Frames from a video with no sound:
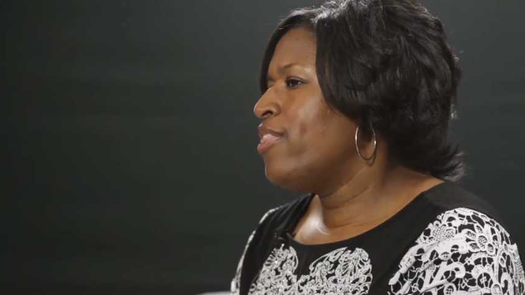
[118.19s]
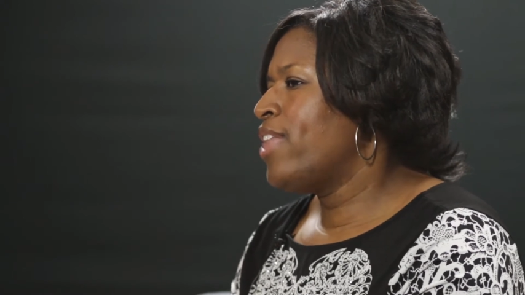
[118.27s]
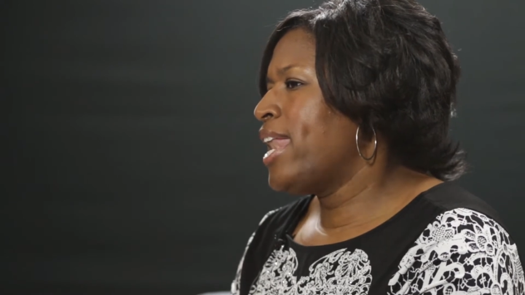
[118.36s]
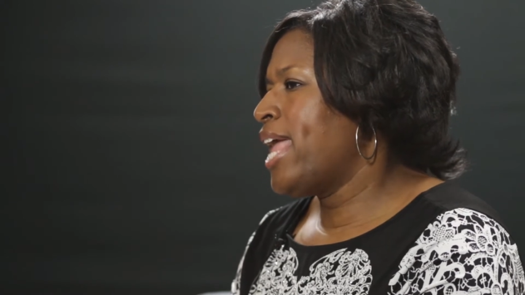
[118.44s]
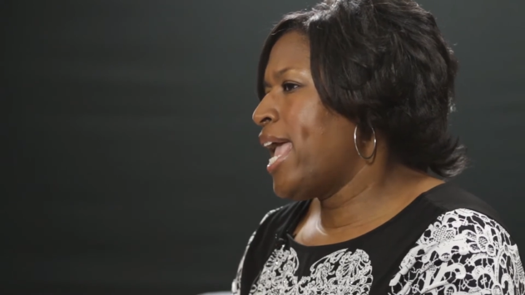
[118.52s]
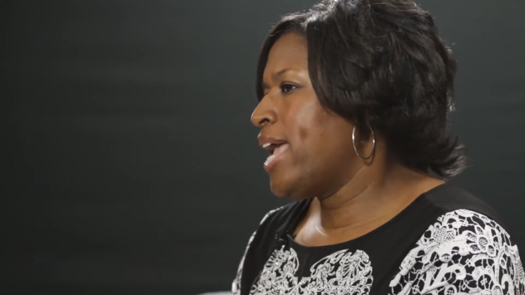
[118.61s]

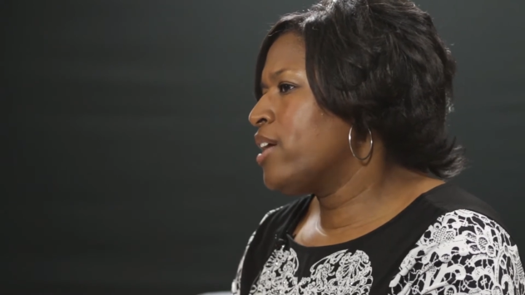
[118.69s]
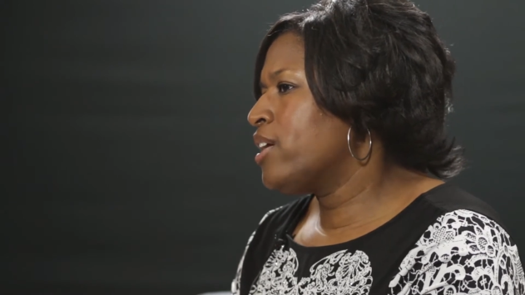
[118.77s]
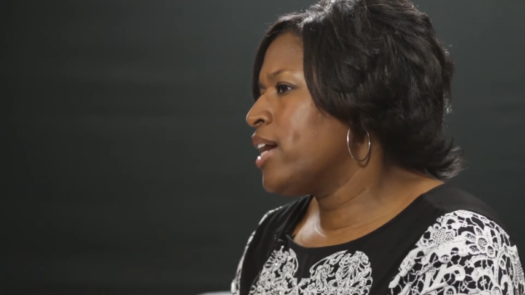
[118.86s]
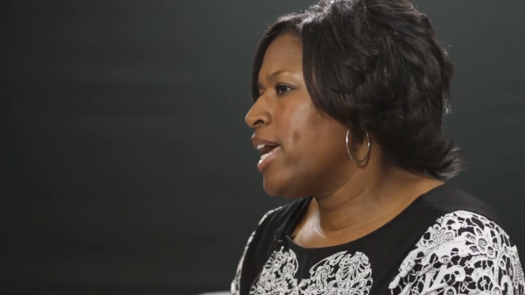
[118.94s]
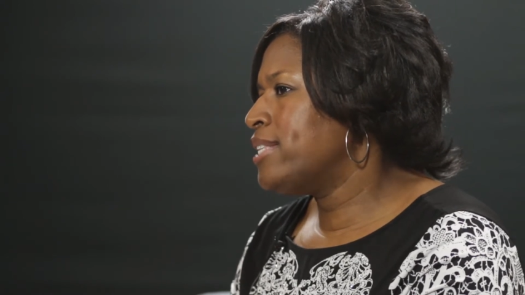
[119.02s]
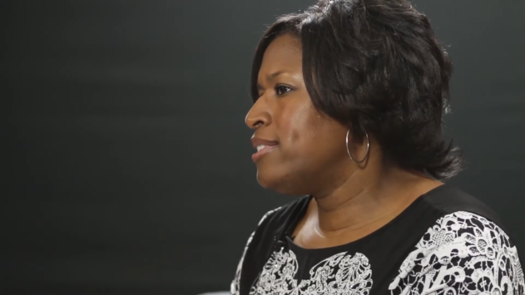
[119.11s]
that
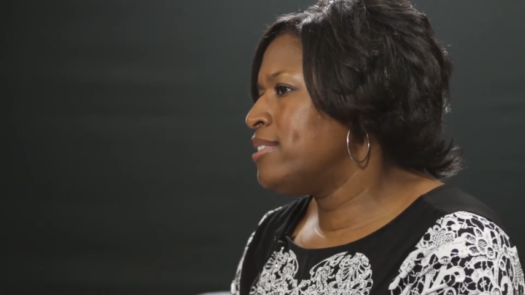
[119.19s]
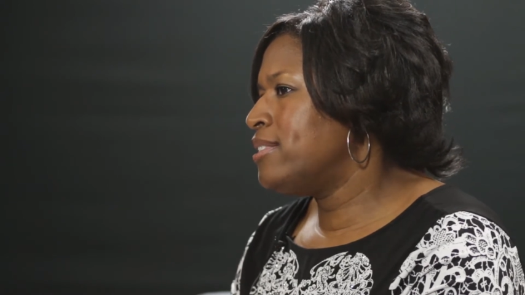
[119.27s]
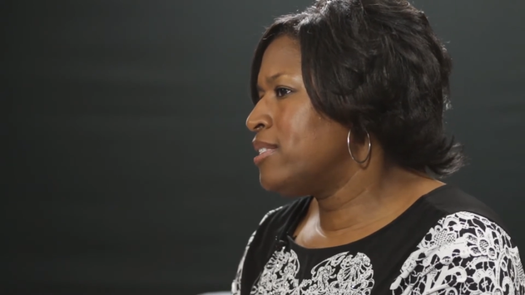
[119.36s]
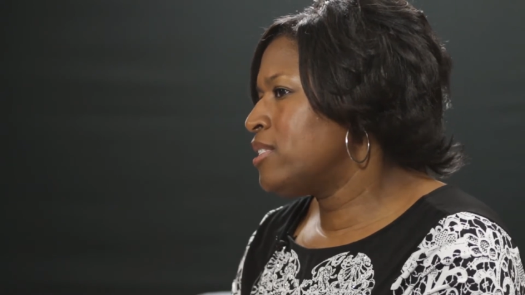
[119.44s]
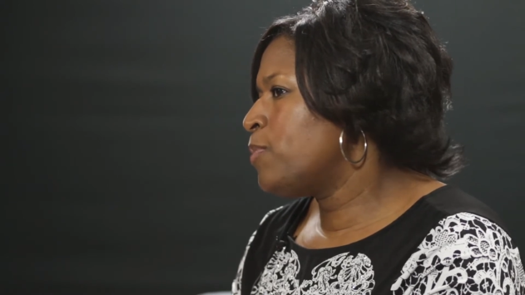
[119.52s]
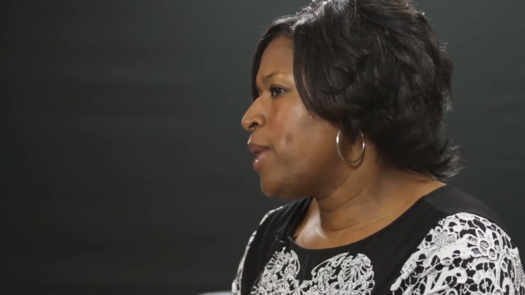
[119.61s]
anger has
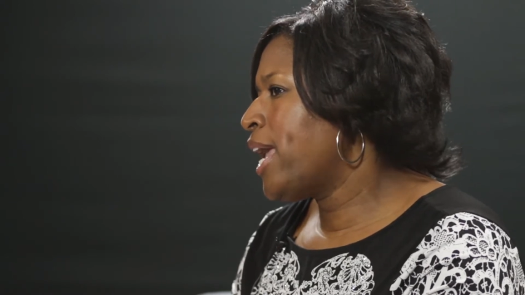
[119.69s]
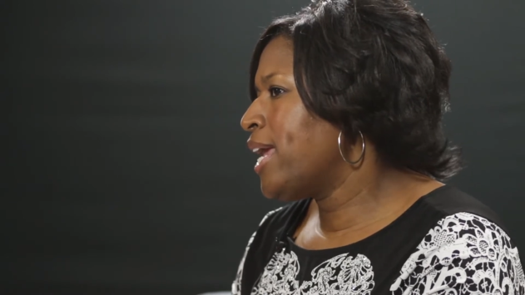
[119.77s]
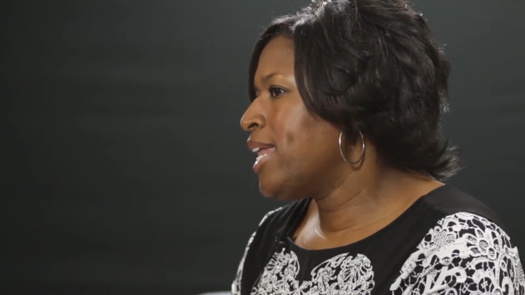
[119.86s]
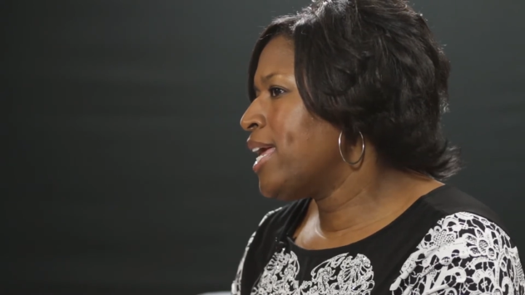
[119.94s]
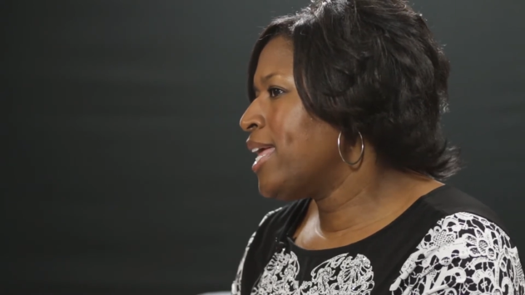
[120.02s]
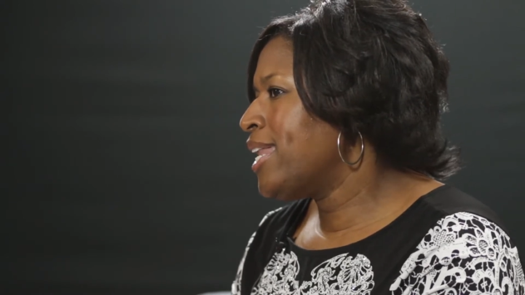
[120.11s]

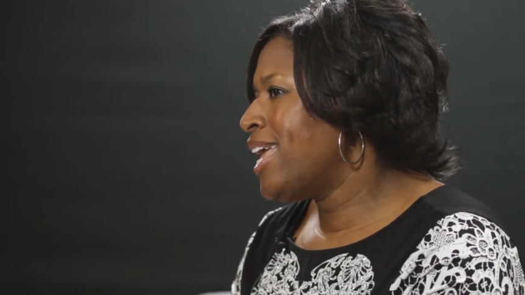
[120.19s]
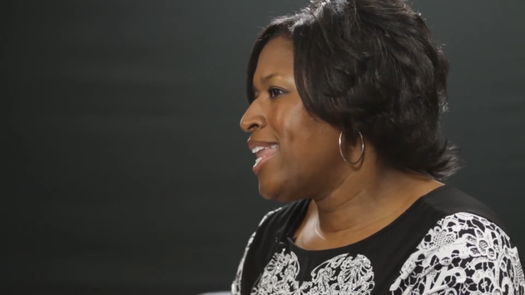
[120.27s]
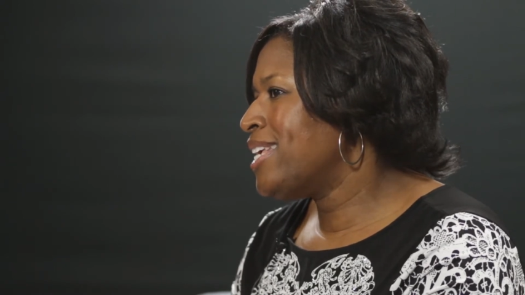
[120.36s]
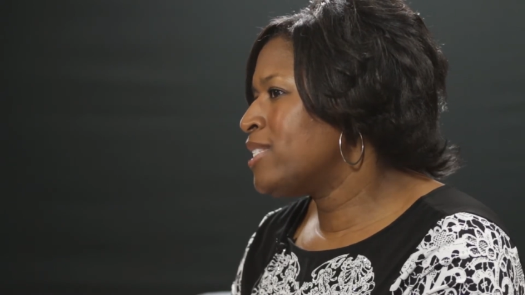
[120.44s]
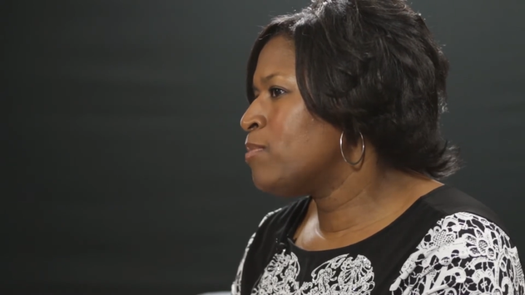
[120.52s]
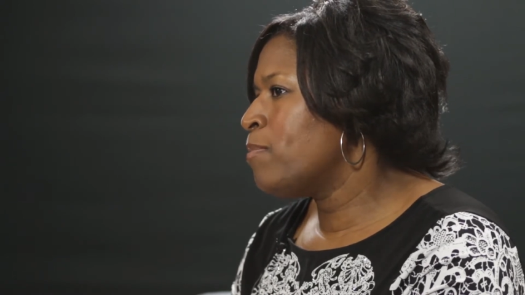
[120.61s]
dissipated
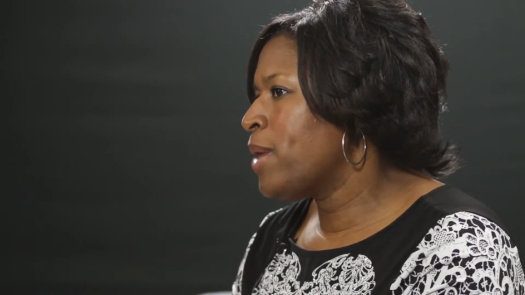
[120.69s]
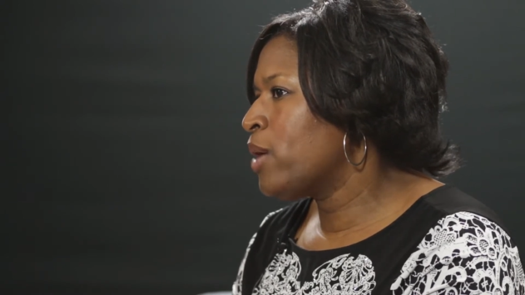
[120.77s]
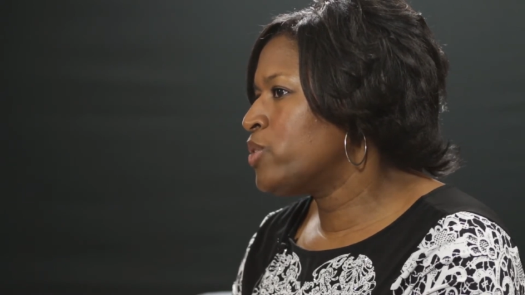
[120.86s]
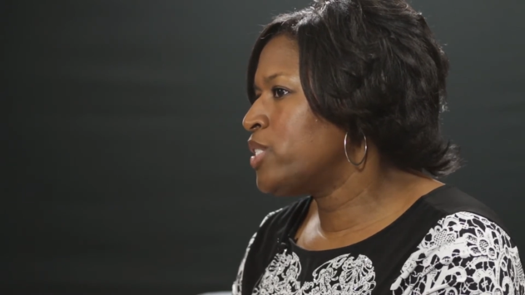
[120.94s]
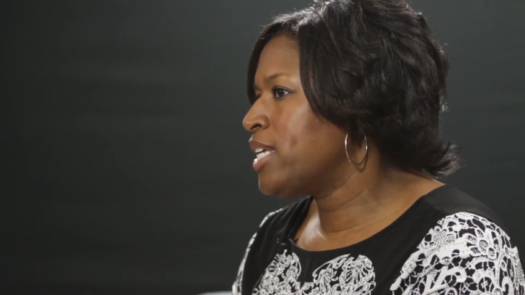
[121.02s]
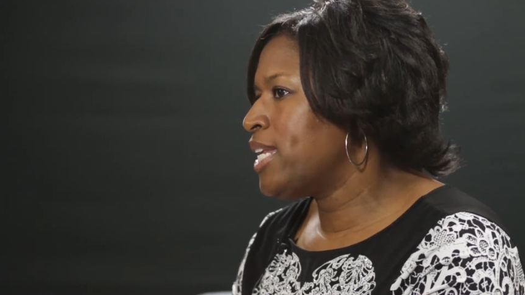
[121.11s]
and has
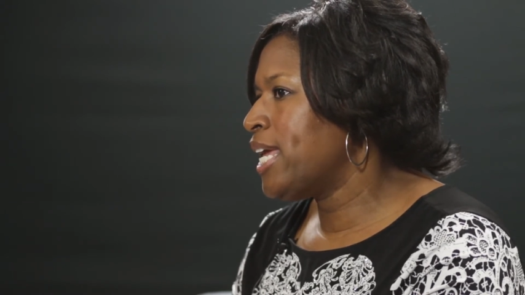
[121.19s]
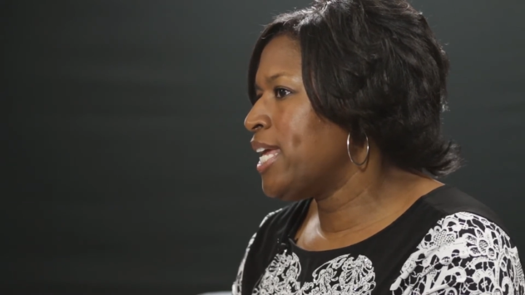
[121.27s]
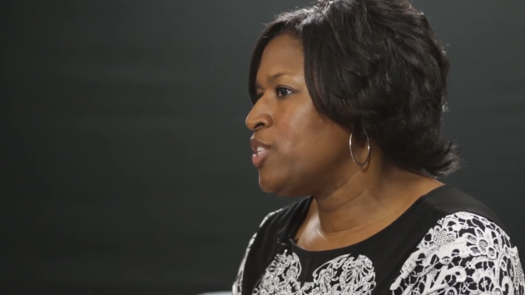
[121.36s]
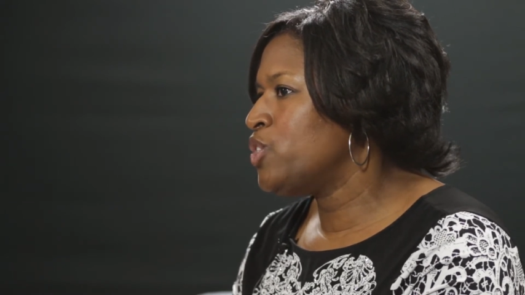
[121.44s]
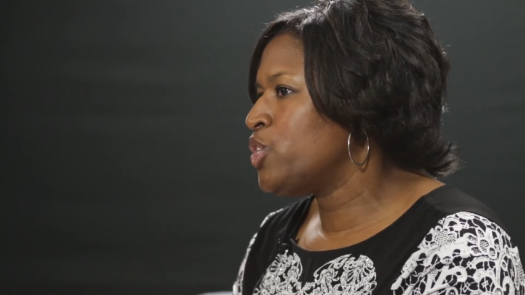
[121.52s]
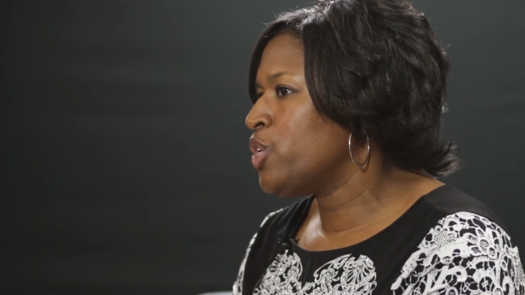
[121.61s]
melted
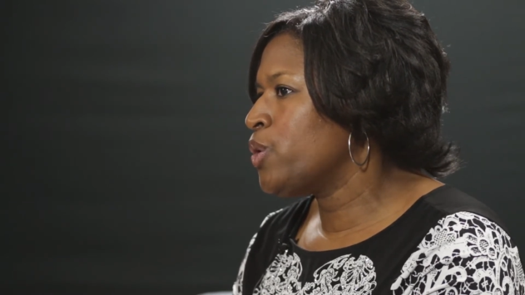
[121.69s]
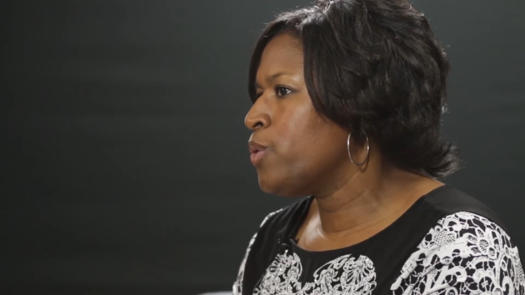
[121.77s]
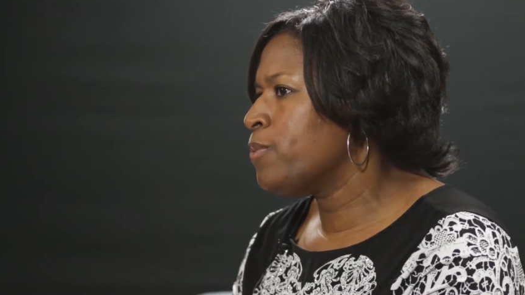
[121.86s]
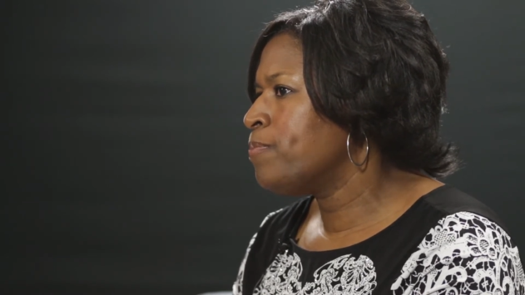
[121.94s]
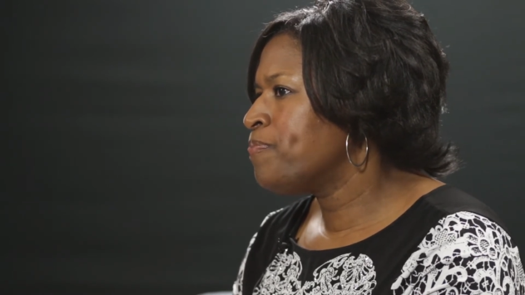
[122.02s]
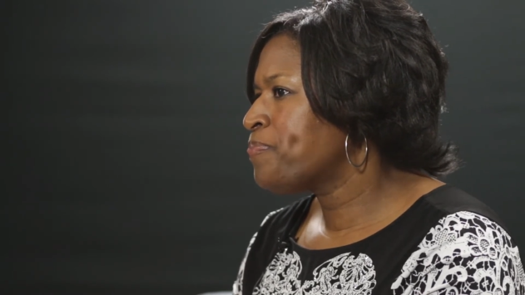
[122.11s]

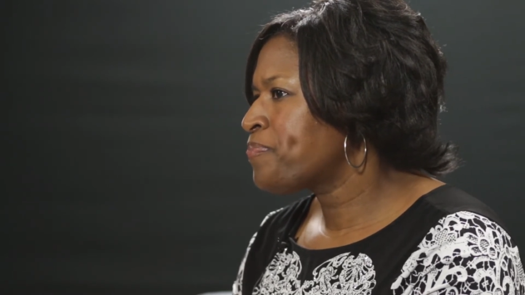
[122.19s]
into